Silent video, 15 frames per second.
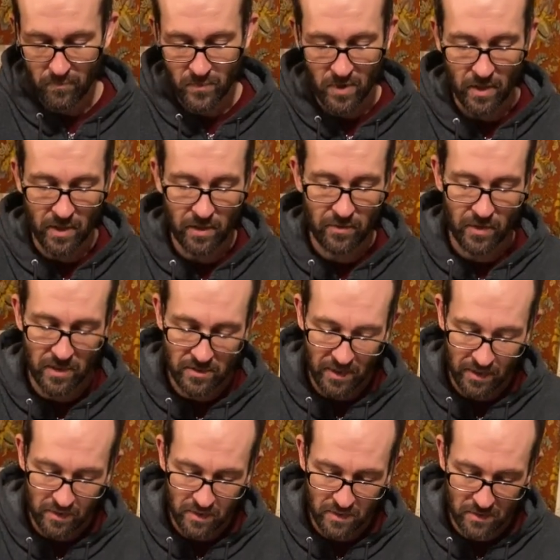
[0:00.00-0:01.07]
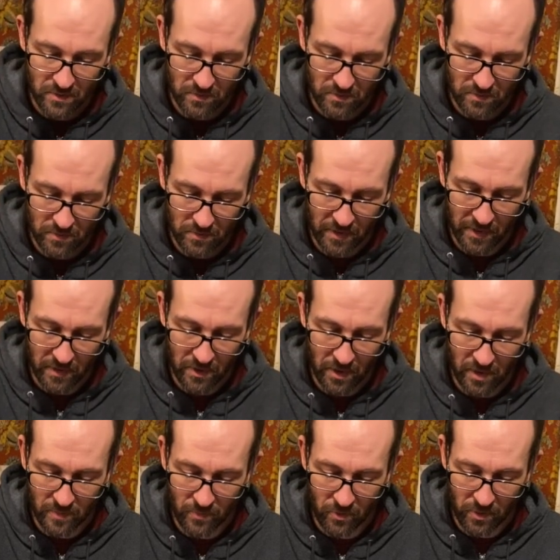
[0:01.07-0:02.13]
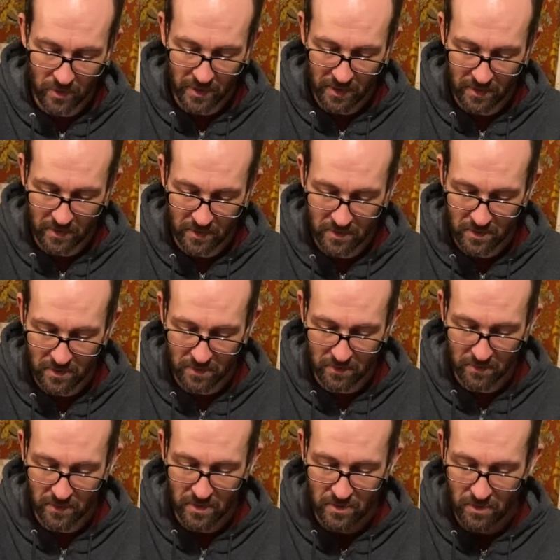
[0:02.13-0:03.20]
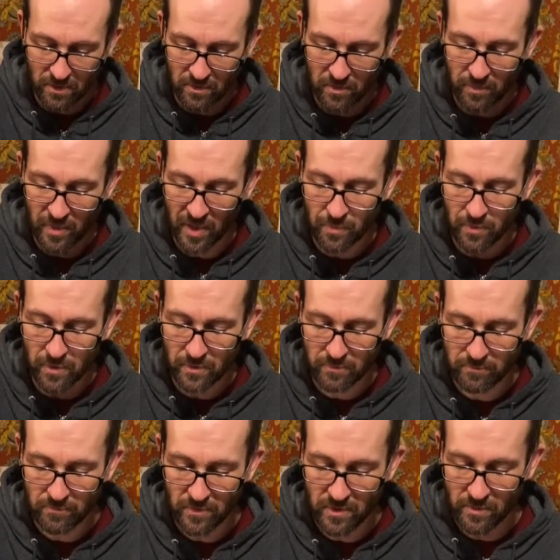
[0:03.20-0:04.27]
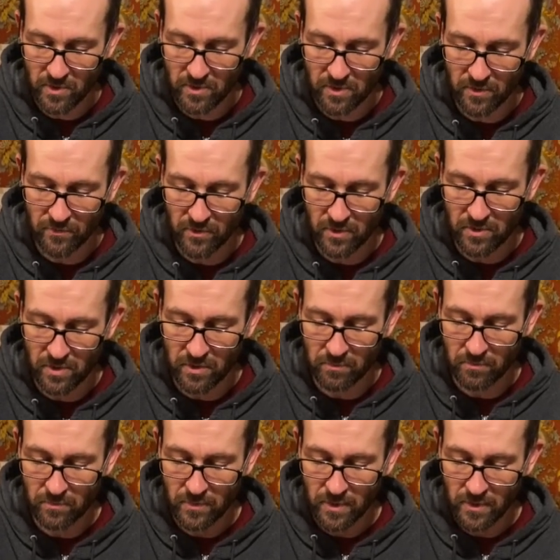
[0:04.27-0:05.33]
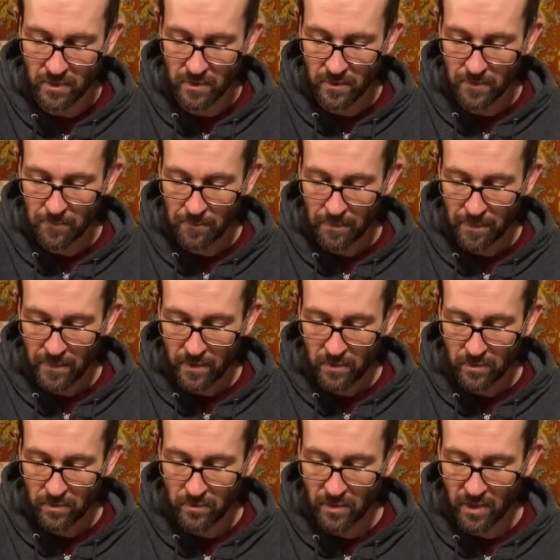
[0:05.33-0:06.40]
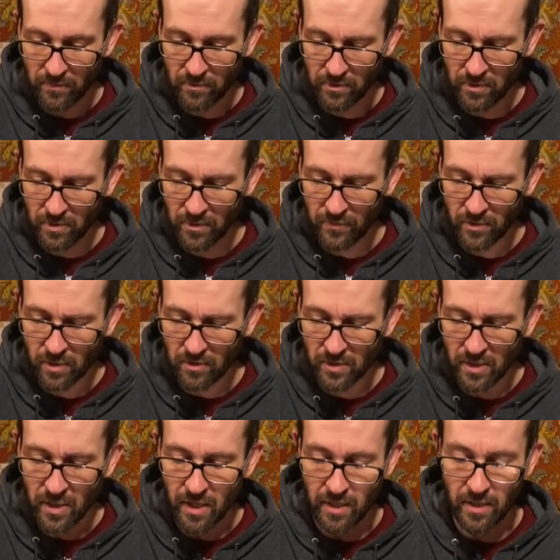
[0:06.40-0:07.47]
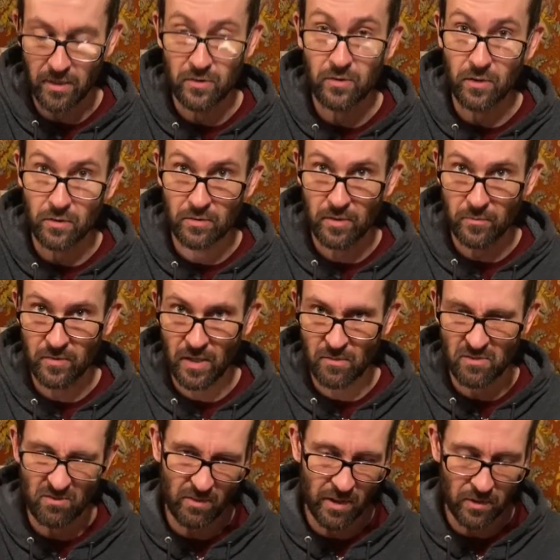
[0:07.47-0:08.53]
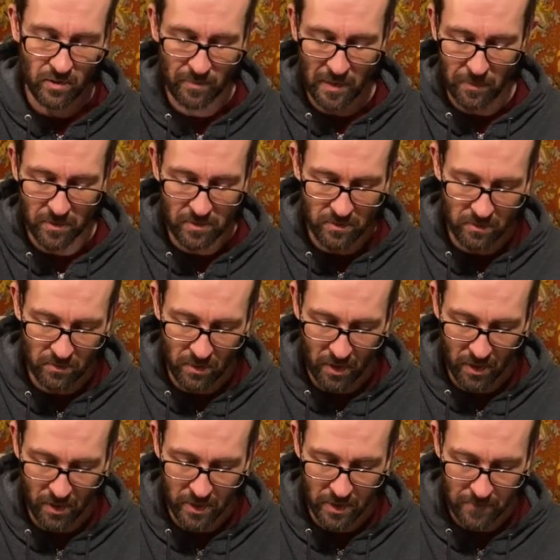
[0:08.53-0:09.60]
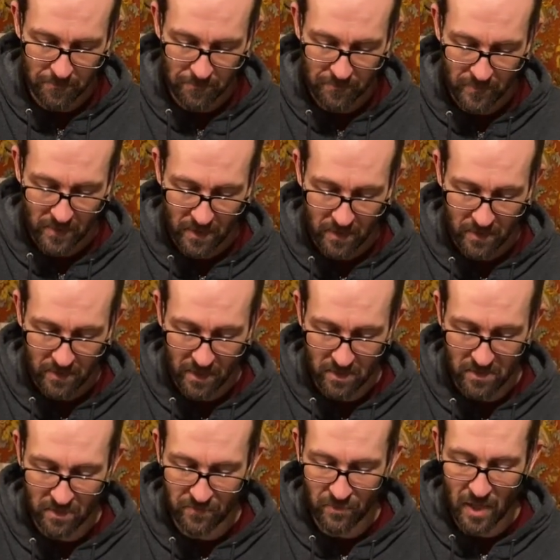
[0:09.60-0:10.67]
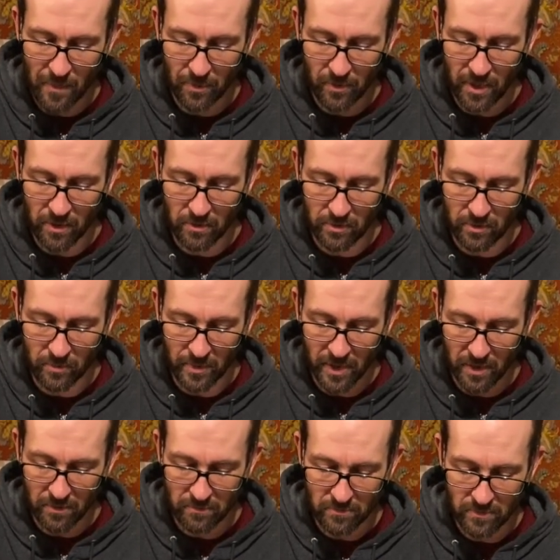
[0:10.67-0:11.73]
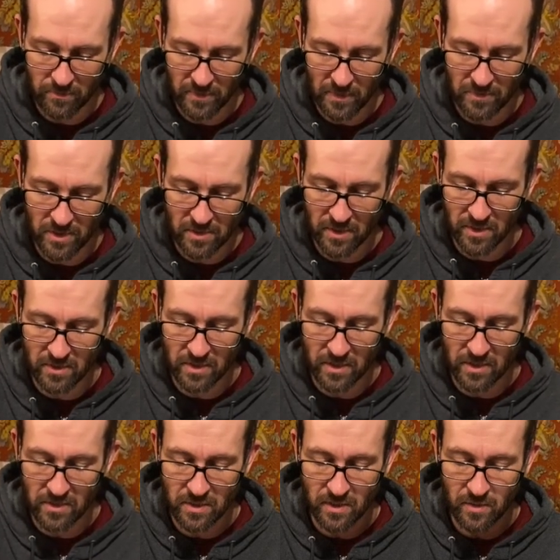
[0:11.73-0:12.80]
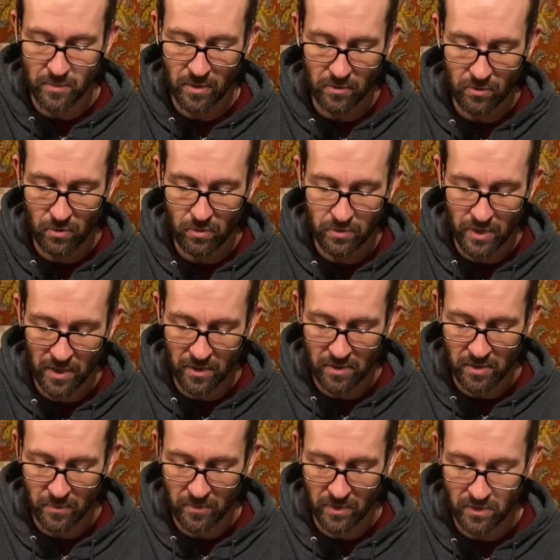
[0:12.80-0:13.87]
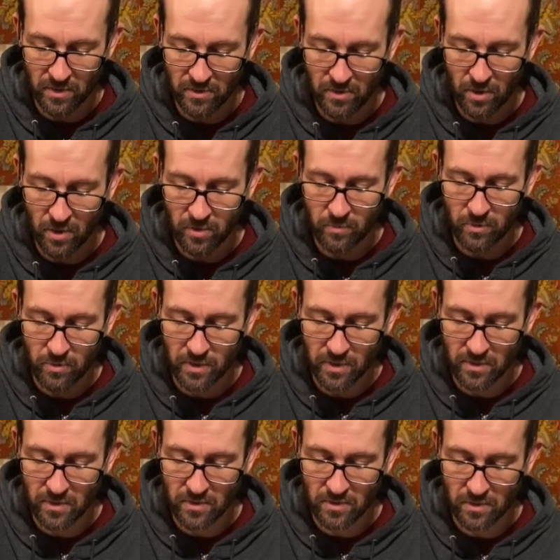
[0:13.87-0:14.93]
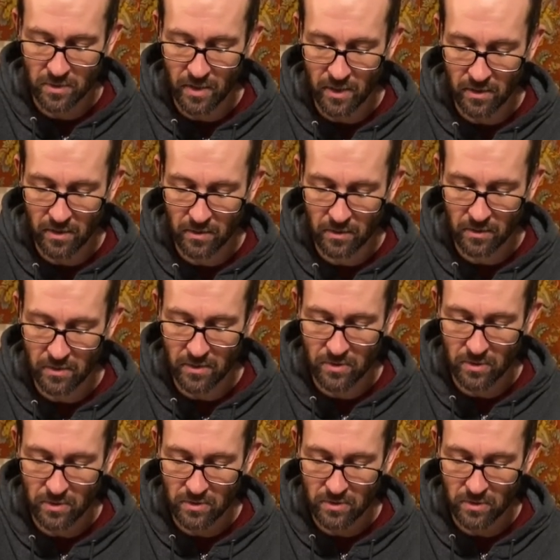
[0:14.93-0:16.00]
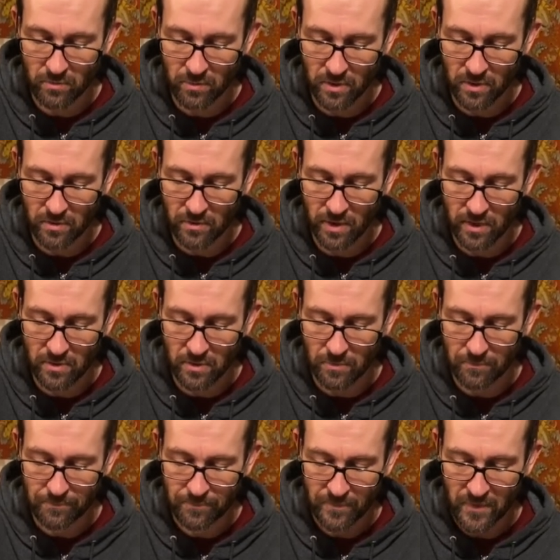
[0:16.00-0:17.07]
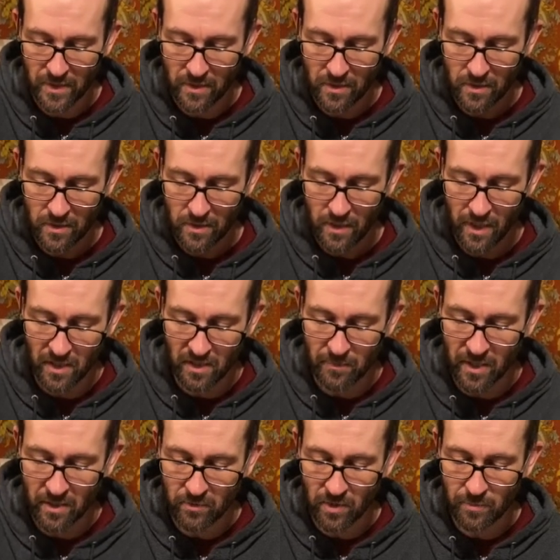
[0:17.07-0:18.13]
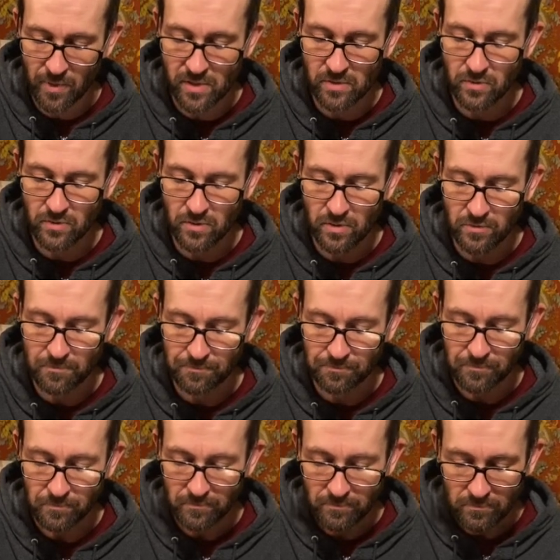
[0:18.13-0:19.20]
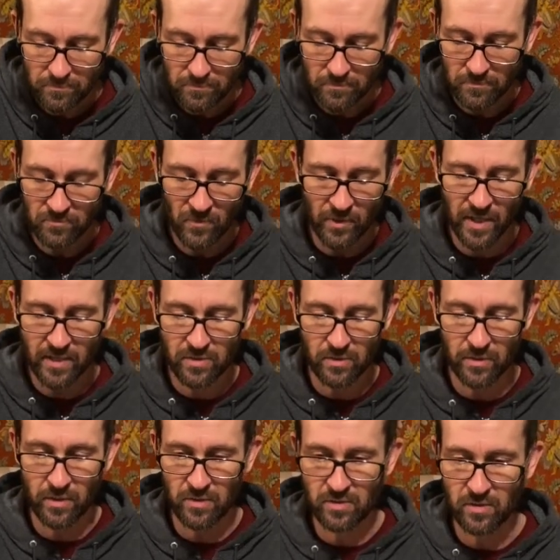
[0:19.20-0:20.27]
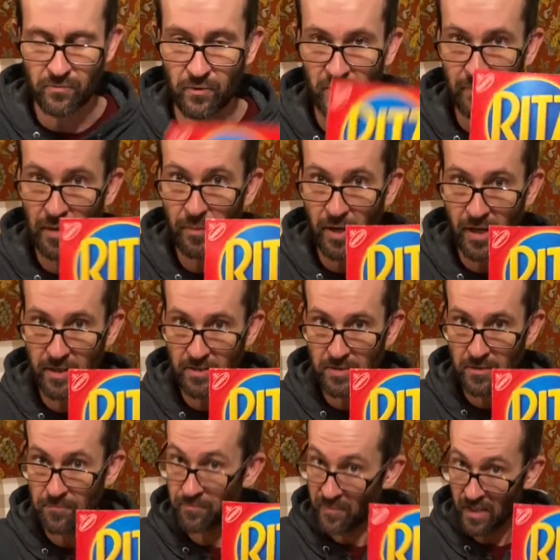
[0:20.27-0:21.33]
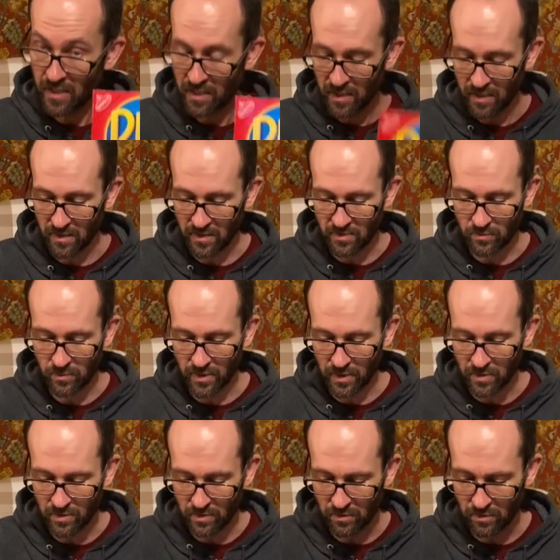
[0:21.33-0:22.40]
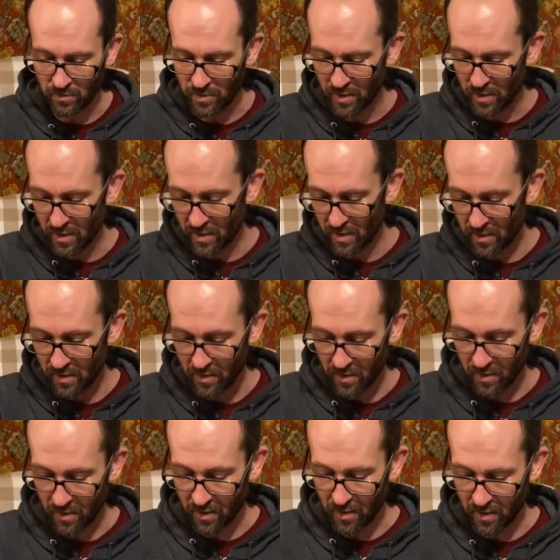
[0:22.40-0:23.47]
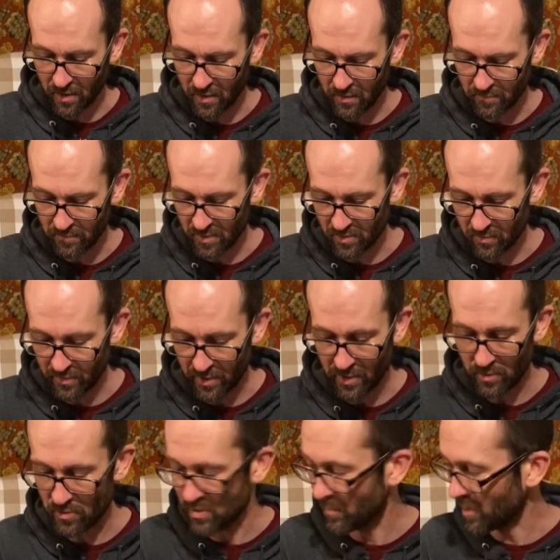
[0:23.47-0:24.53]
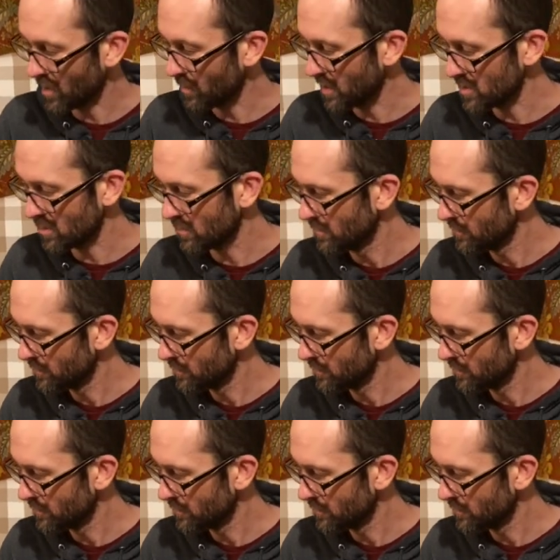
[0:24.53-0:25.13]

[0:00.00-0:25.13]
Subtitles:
Cutting things like these little, like cardboard like this, is a little easier than paper, especially for some who have a little difficulty cutting. So sometimes regular paper is a little hard. It tends to flop around a little bit. Sometimes it's nice and easy to be able to hold on to something that's cardboard like this and cut it a little easier. So we're going to do that too. And they make great puzzles. All right, so here's the front of my box. And that's what we're going to do. So we're going to use to make our puzzle.